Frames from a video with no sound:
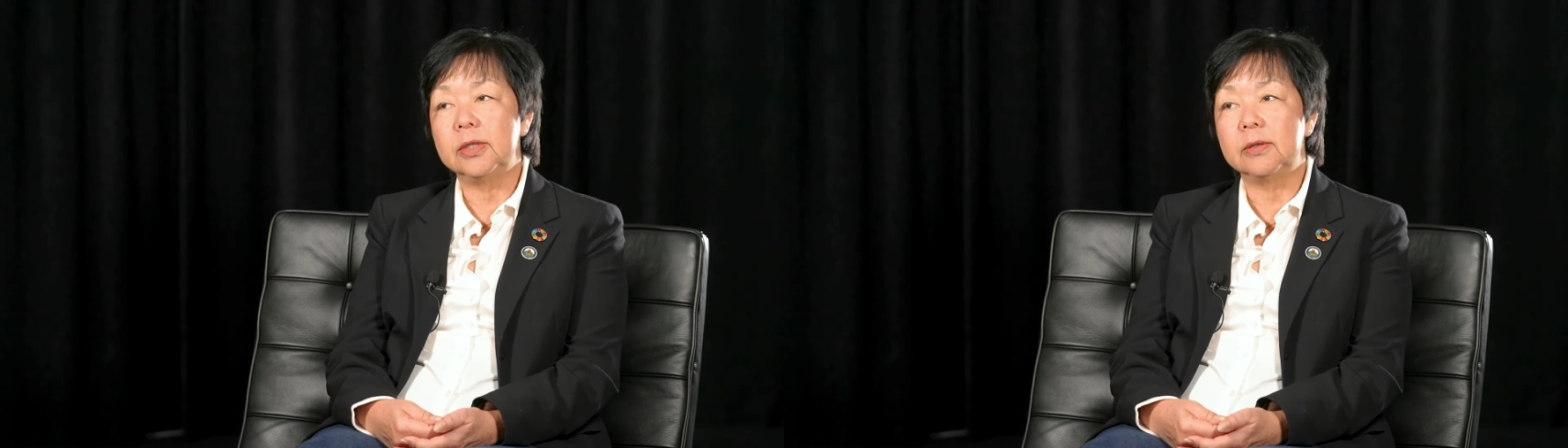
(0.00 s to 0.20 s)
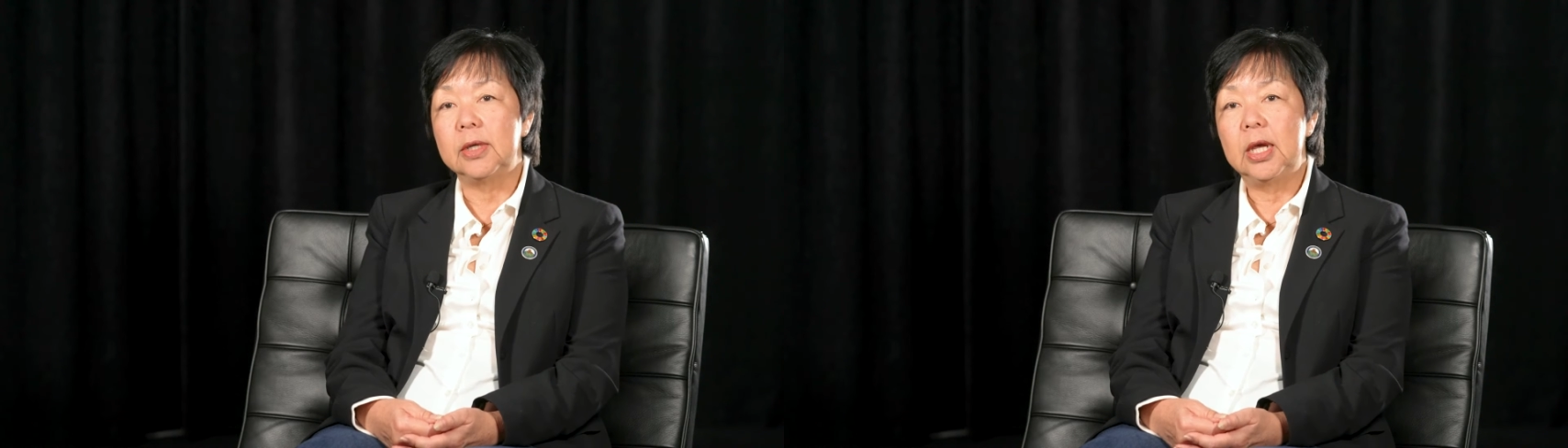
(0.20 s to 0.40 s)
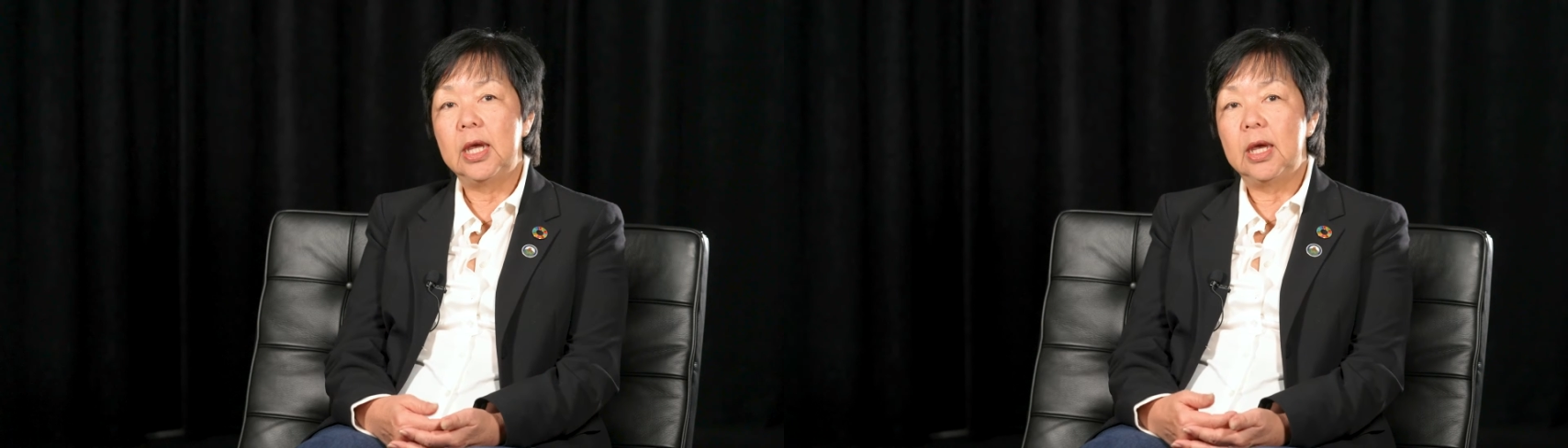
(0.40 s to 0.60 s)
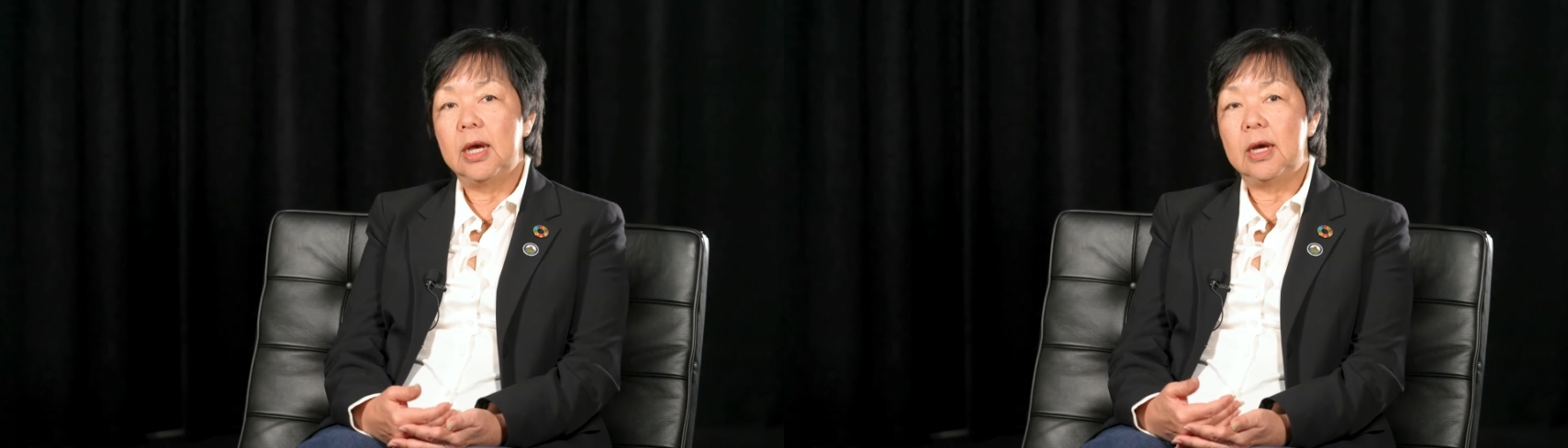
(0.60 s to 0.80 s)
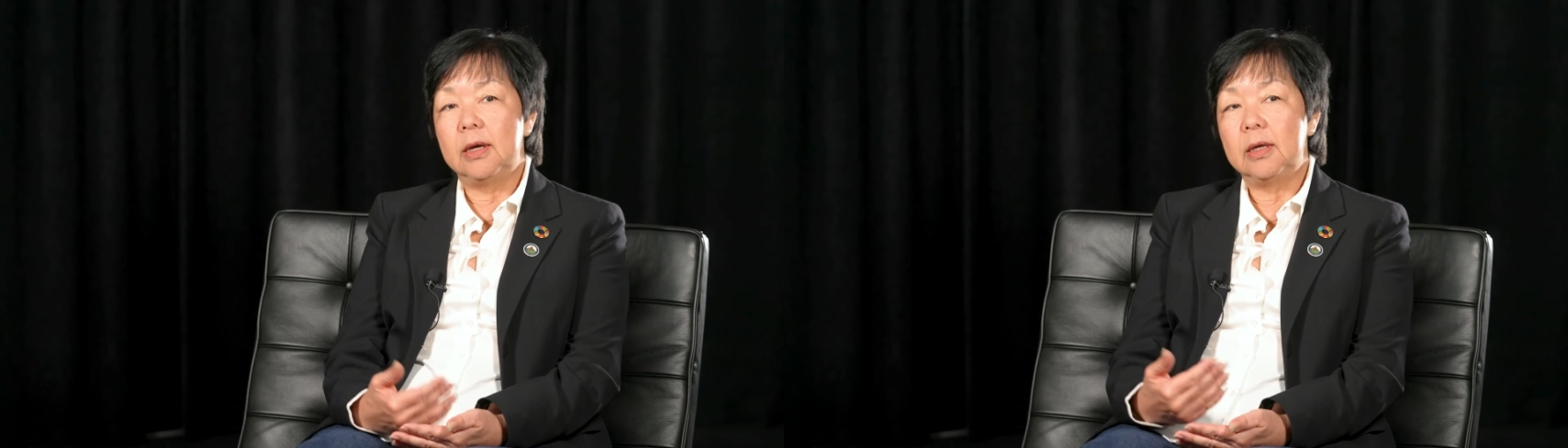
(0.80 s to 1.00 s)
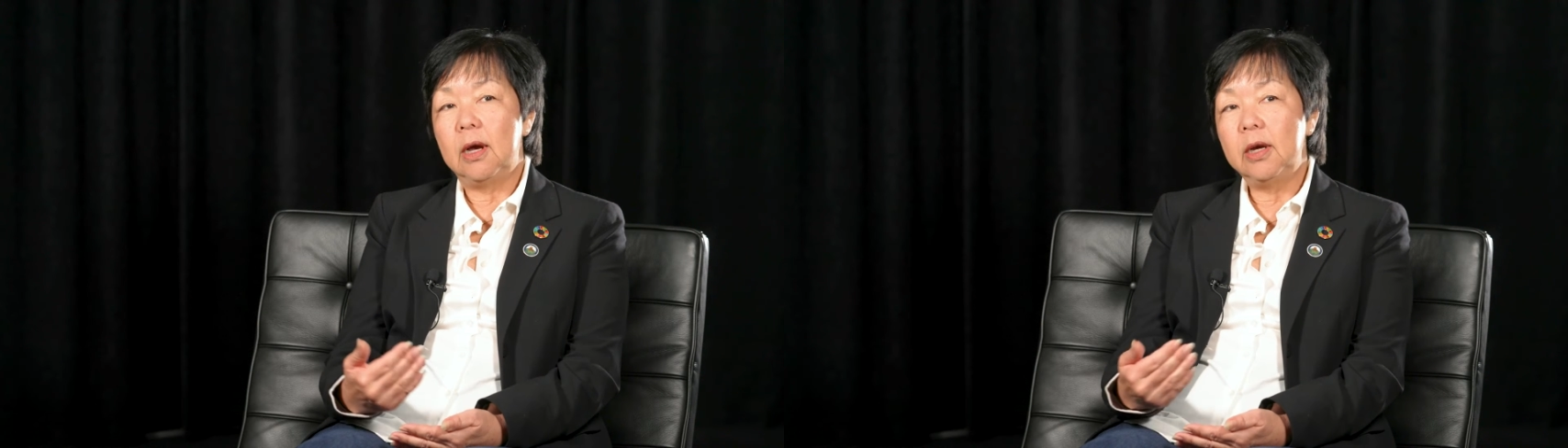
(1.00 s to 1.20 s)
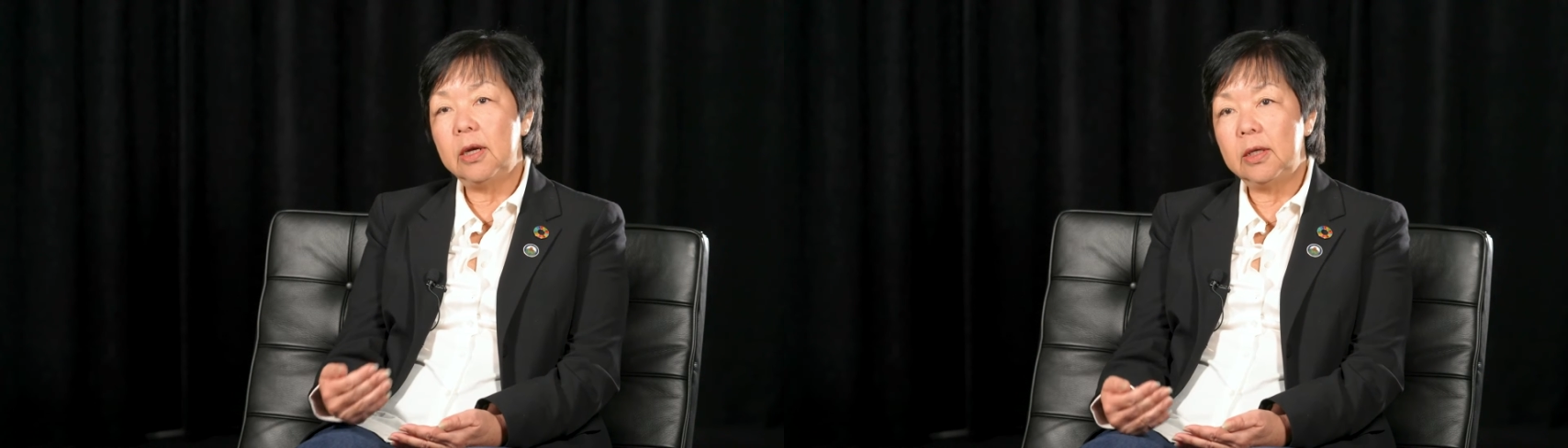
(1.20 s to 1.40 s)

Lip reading: So a